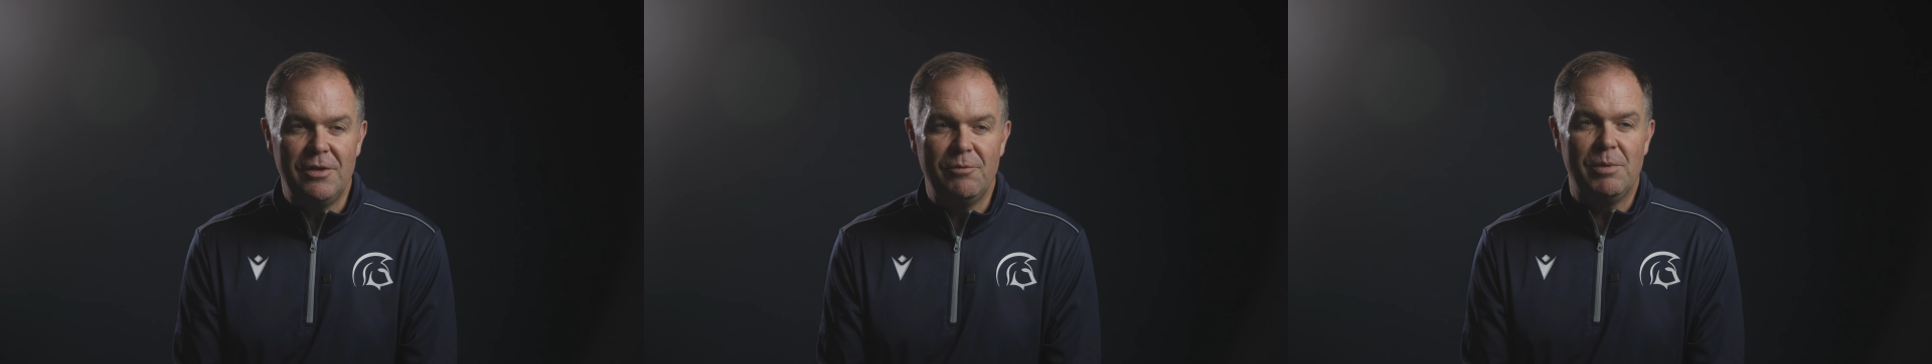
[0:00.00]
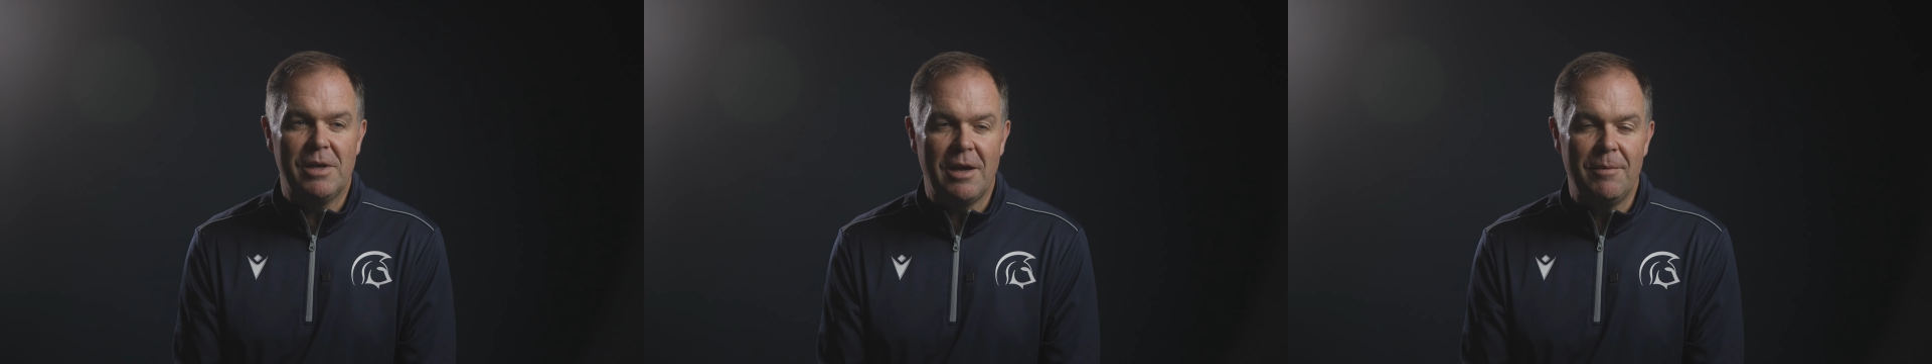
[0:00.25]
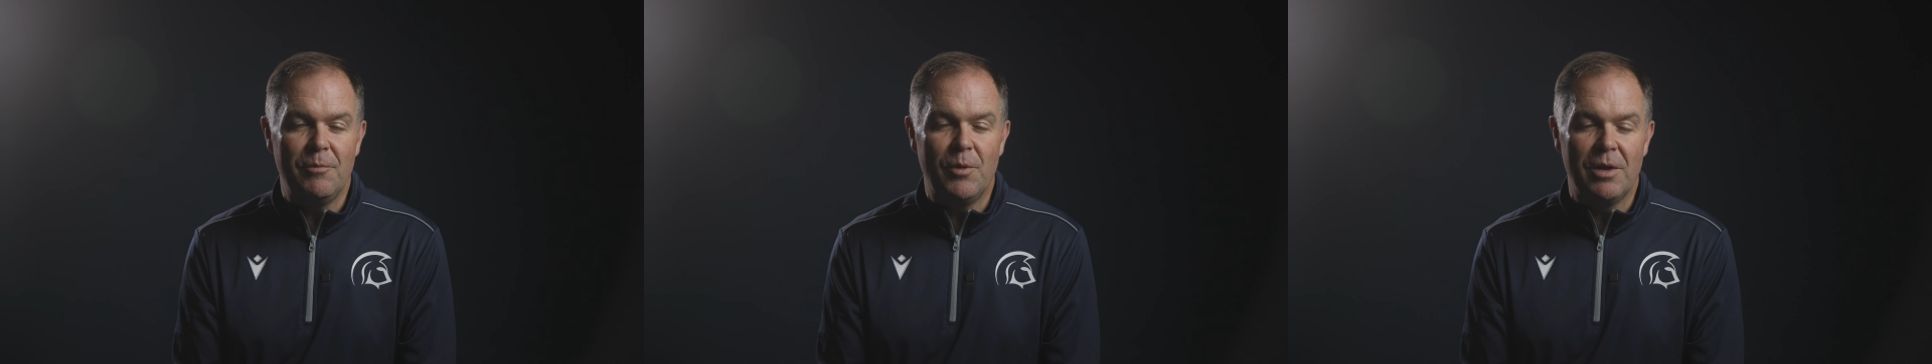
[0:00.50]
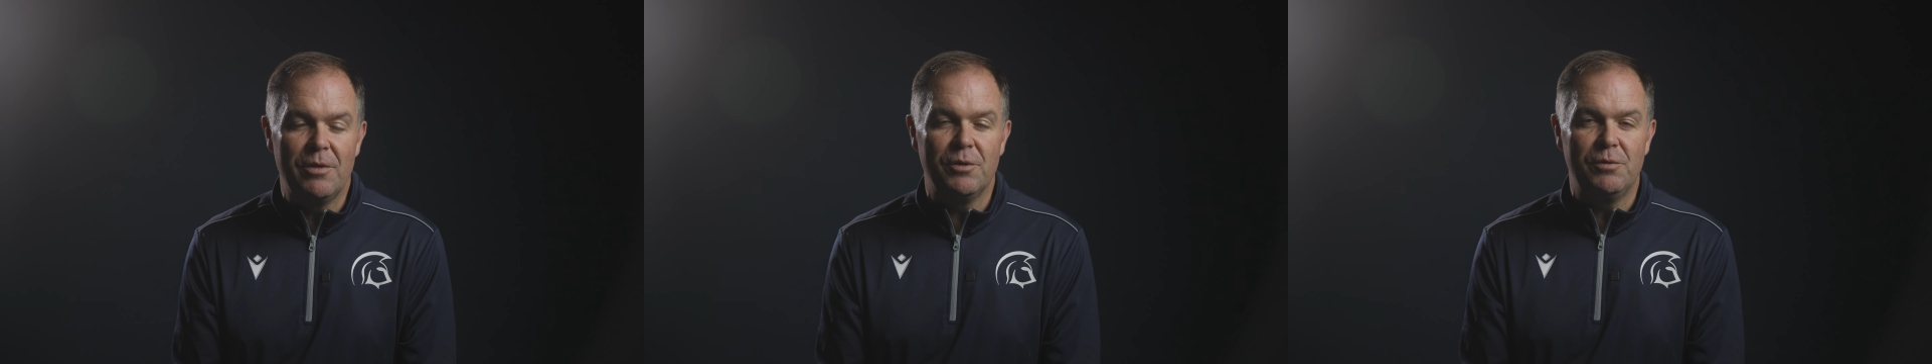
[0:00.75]
you have become
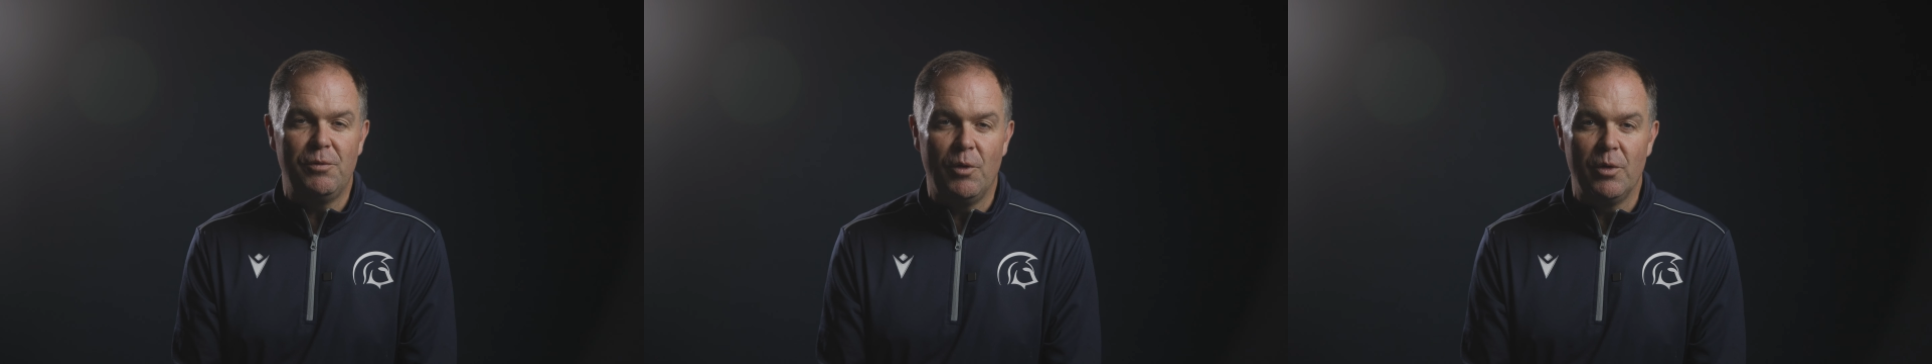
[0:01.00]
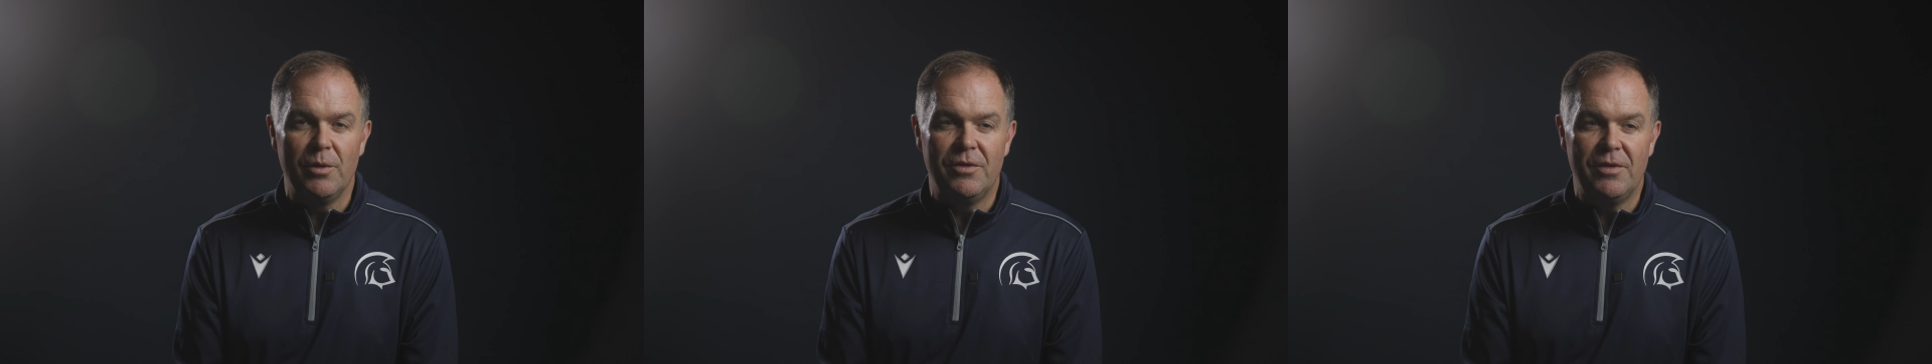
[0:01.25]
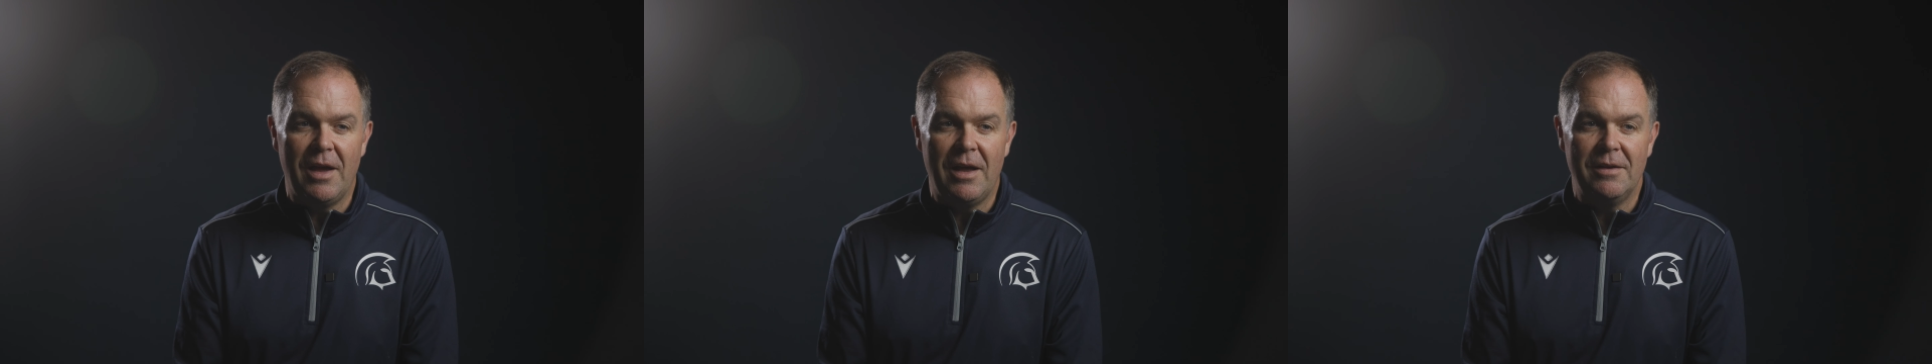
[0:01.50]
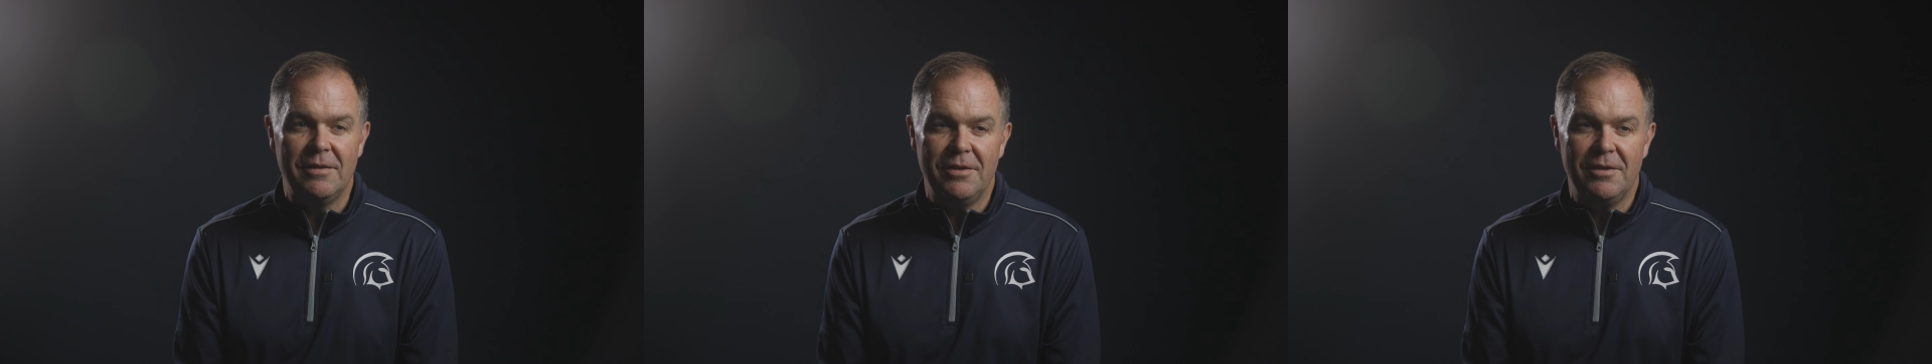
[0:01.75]
one of those forwards that